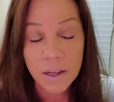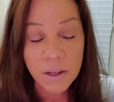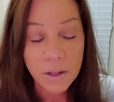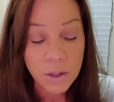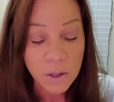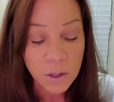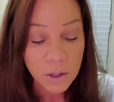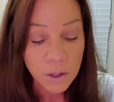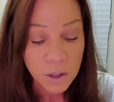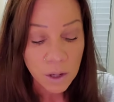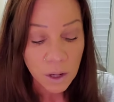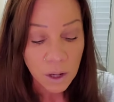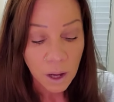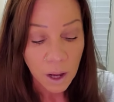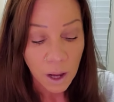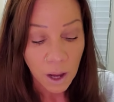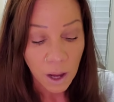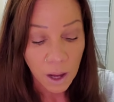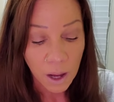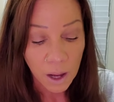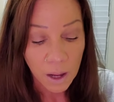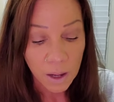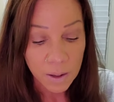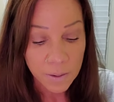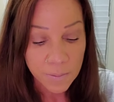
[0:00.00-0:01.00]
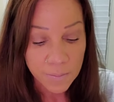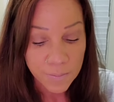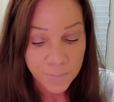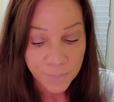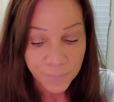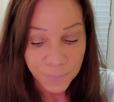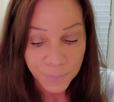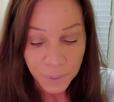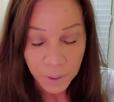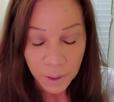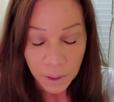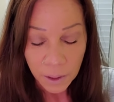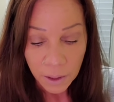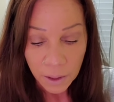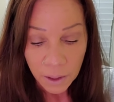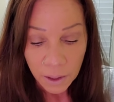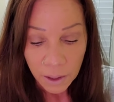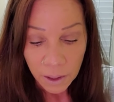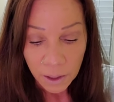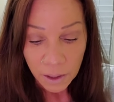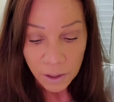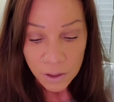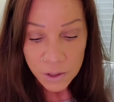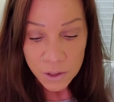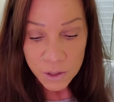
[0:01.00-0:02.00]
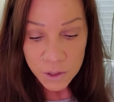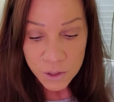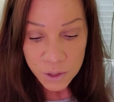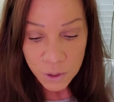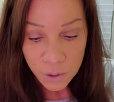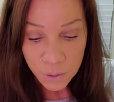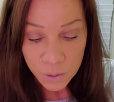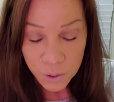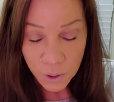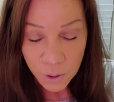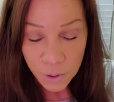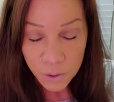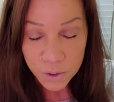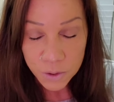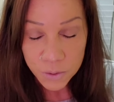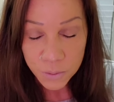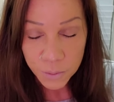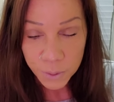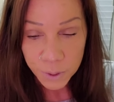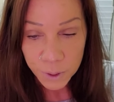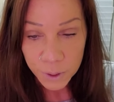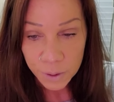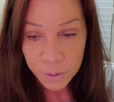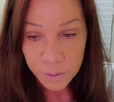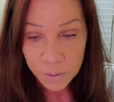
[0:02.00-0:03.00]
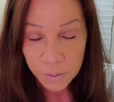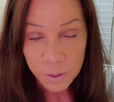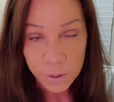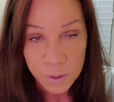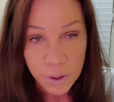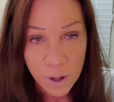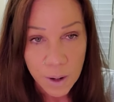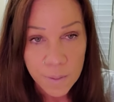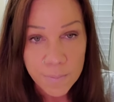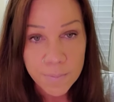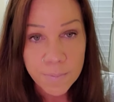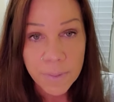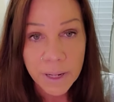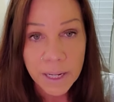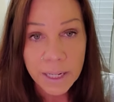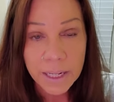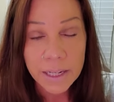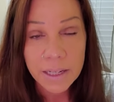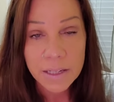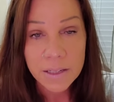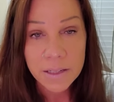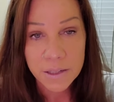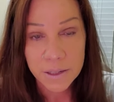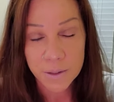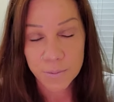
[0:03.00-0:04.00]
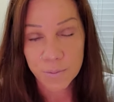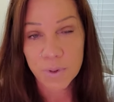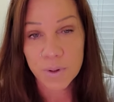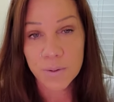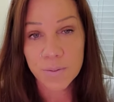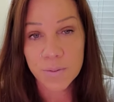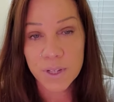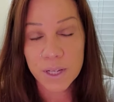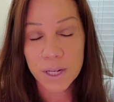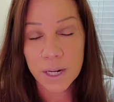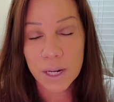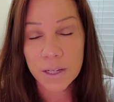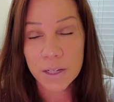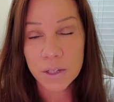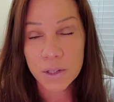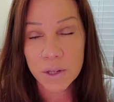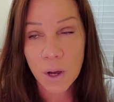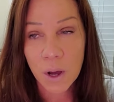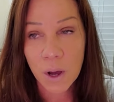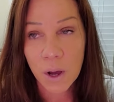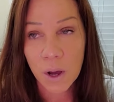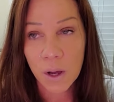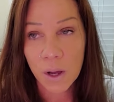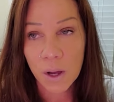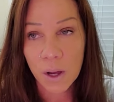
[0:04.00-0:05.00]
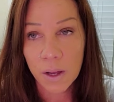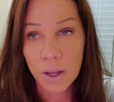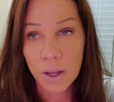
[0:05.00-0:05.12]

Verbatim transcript: he's um so those were immediate symptoms that I saw.